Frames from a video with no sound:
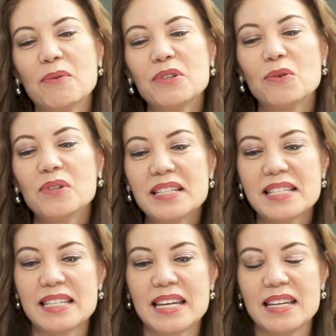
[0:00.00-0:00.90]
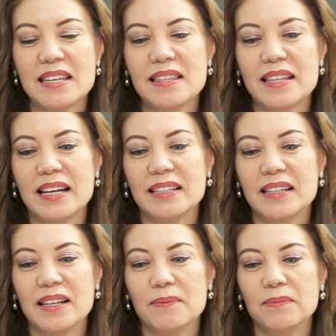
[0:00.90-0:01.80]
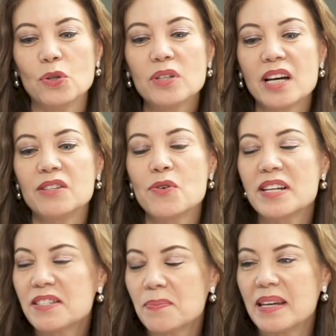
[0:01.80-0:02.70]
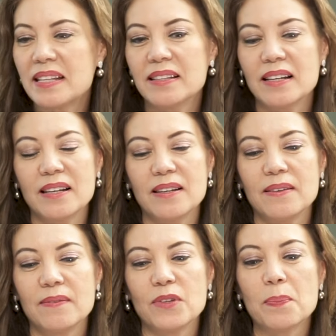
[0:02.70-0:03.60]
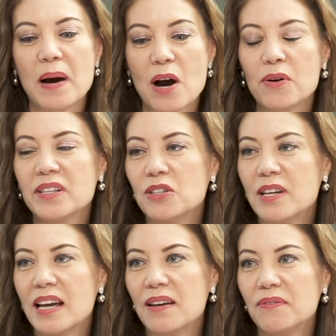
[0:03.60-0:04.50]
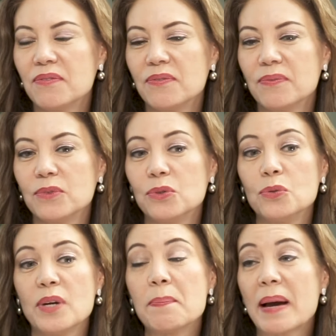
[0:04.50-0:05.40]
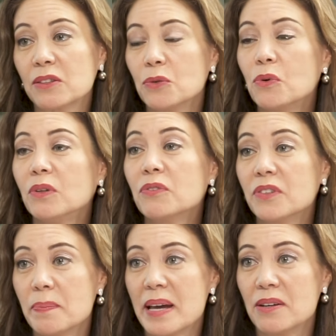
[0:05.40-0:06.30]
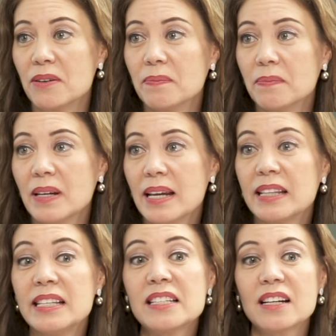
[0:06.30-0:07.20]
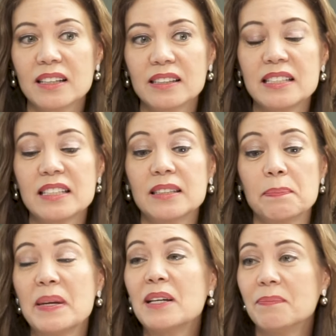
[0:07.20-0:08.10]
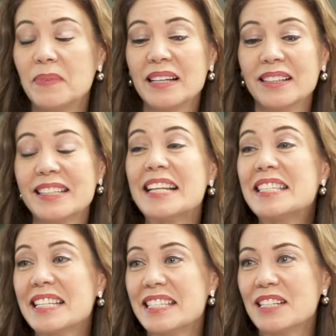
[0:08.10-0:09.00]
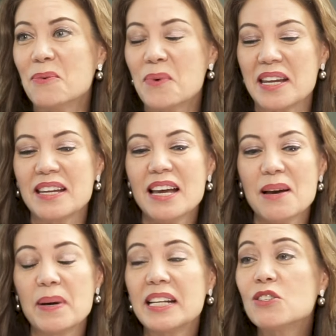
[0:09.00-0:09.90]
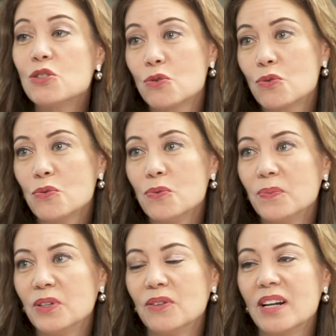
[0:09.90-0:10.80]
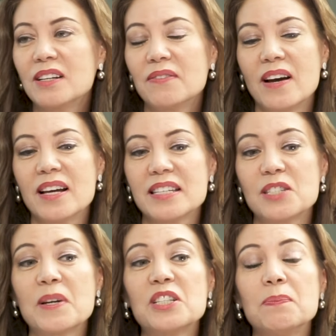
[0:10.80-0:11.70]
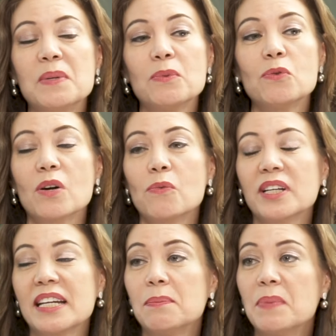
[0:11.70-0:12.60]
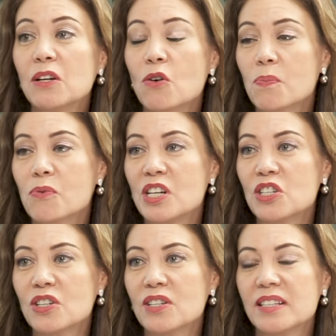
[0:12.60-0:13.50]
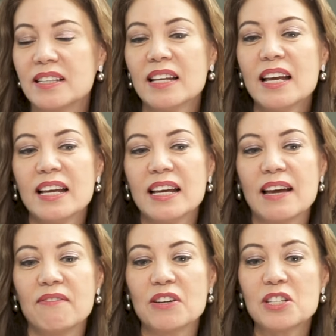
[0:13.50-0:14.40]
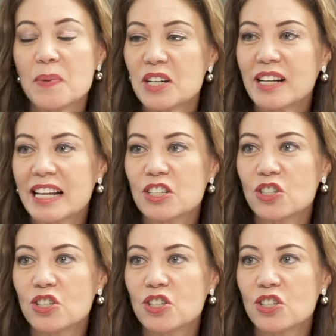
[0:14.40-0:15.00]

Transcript: would only say that don't underestimate the power that you have to impact the world for the better. And this is a big sentence in a way, but it's true. A lot of us, especially people who are working in big corporations and have very specialized